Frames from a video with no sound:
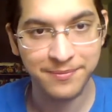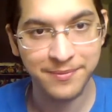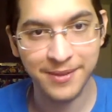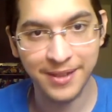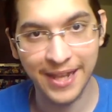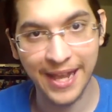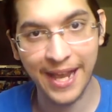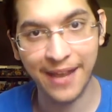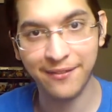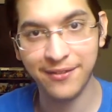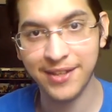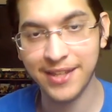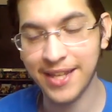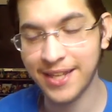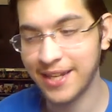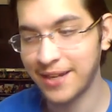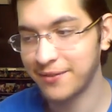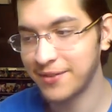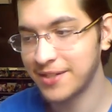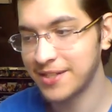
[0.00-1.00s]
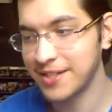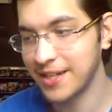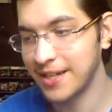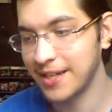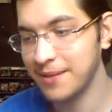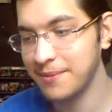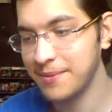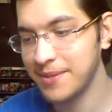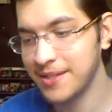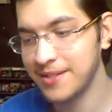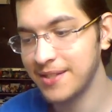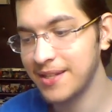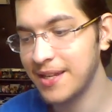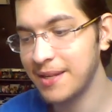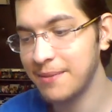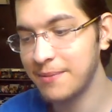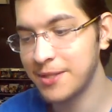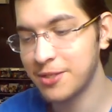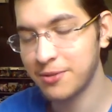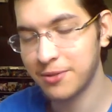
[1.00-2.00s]
laugh at that every time, an
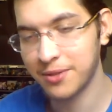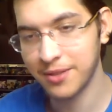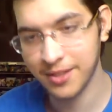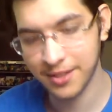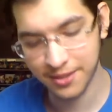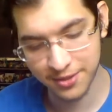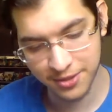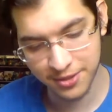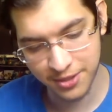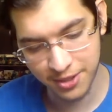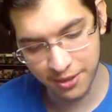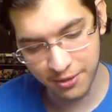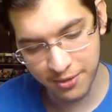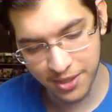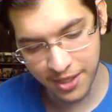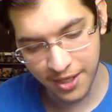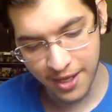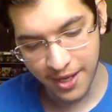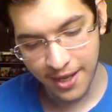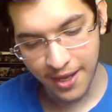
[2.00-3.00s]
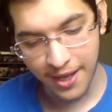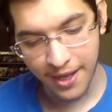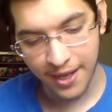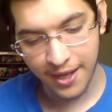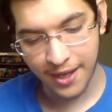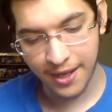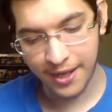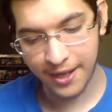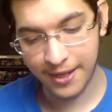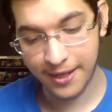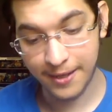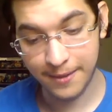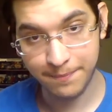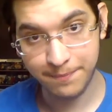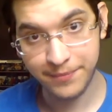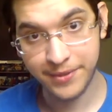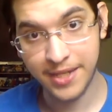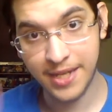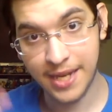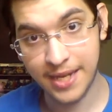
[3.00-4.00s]
immature little joke.
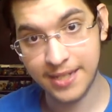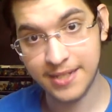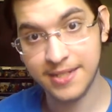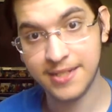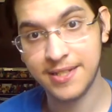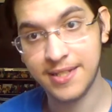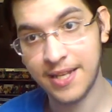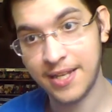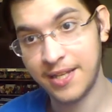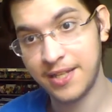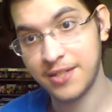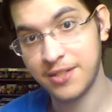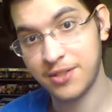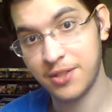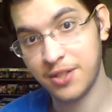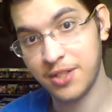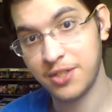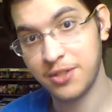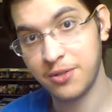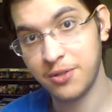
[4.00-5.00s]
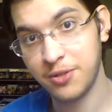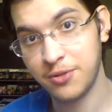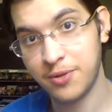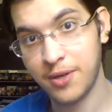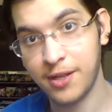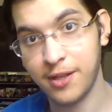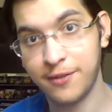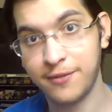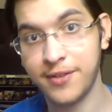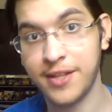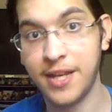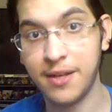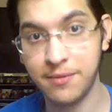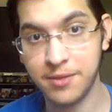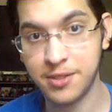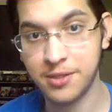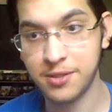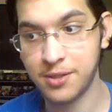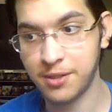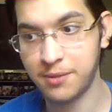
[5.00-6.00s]
So they showed a trailer for that,
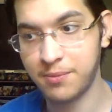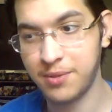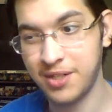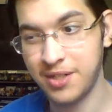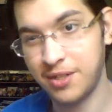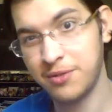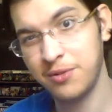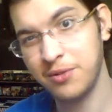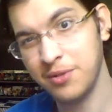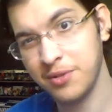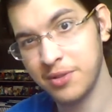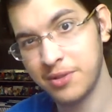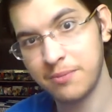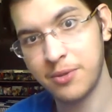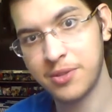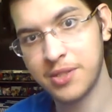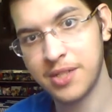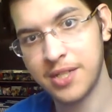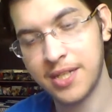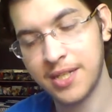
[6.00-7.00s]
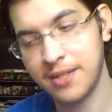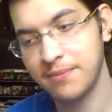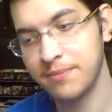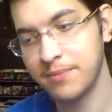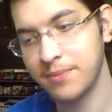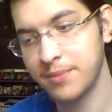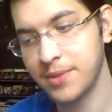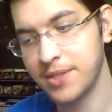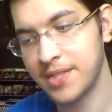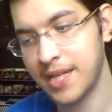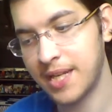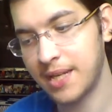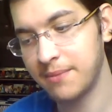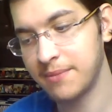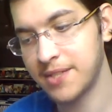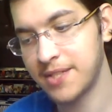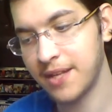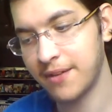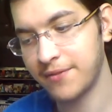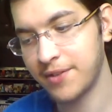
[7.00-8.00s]
which looked pretty cool. It's mostly same
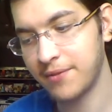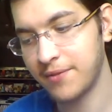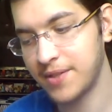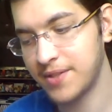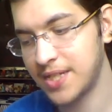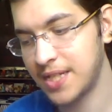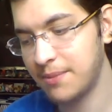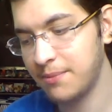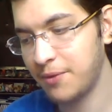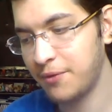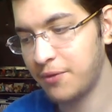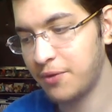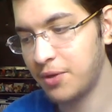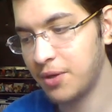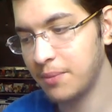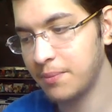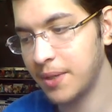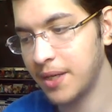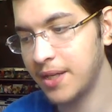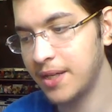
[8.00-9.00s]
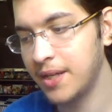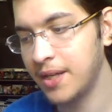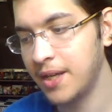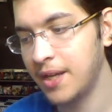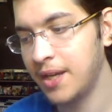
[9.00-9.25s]
stuff that we've seen before, but